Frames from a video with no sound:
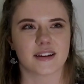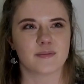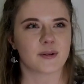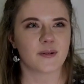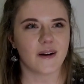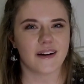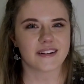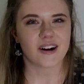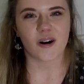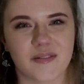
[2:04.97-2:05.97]
number
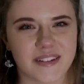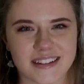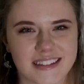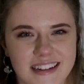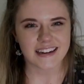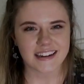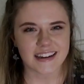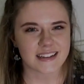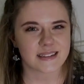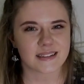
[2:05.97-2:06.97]
one obviously
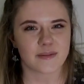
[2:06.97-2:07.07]
is